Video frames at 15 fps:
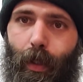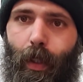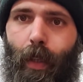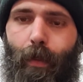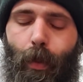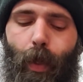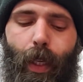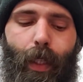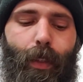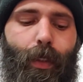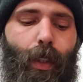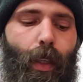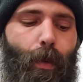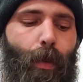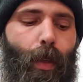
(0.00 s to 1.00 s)

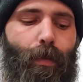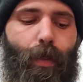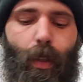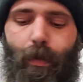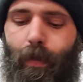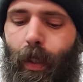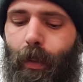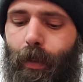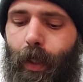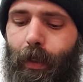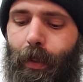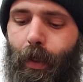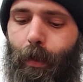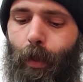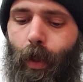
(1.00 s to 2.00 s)
giveaways, one for a
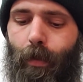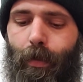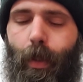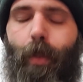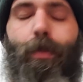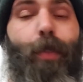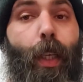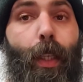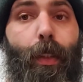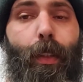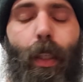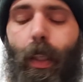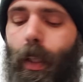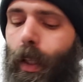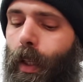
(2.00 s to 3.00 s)
fundraiser, one for a
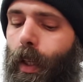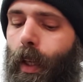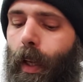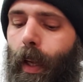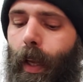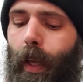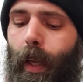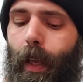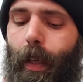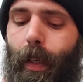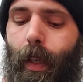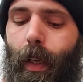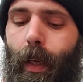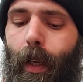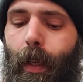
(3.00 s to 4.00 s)
friend,
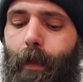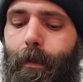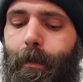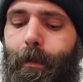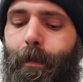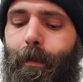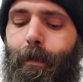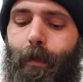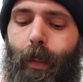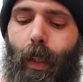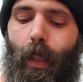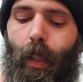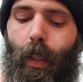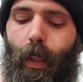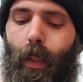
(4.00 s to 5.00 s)
and
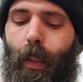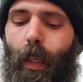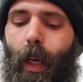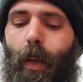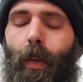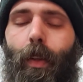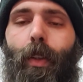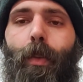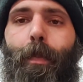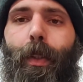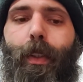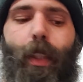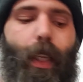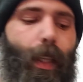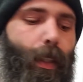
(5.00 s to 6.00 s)
got all those
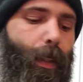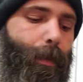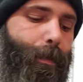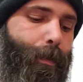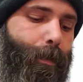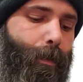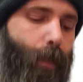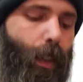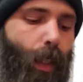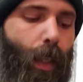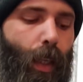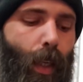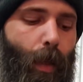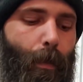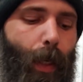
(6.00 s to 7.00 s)
put together.
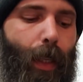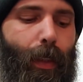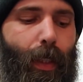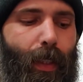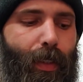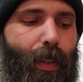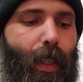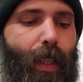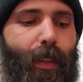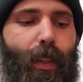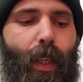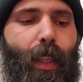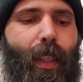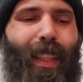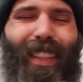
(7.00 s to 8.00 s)
But these things,
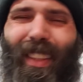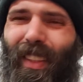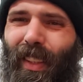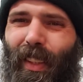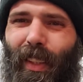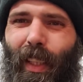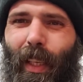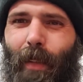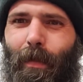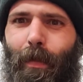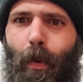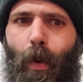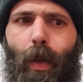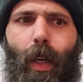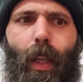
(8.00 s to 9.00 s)
they're like
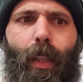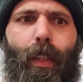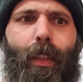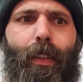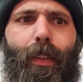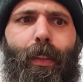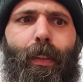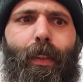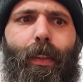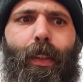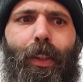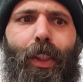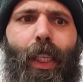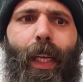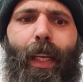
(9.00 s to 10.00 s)
$4
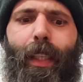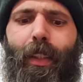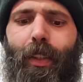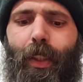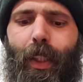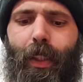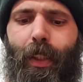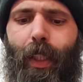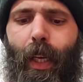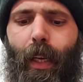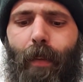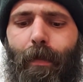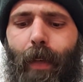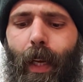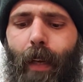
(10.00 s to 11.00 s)
and change, just shy
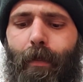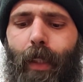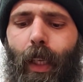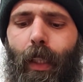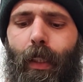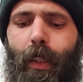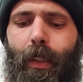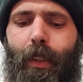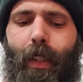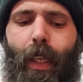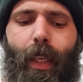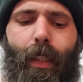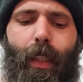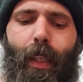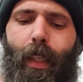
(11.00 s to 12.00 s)
of $5,
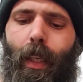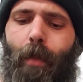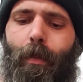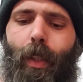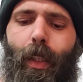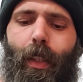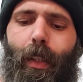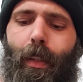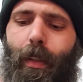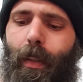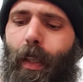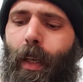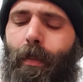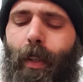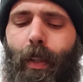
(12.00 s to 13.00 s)
and they come with
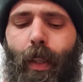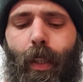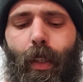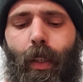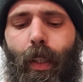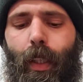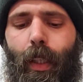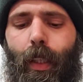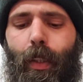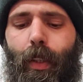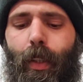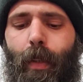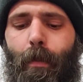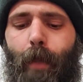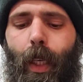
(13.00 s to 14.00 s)
everything you need.
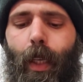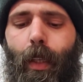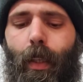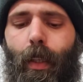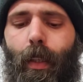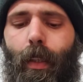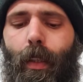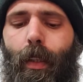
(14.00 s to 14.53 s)
You can make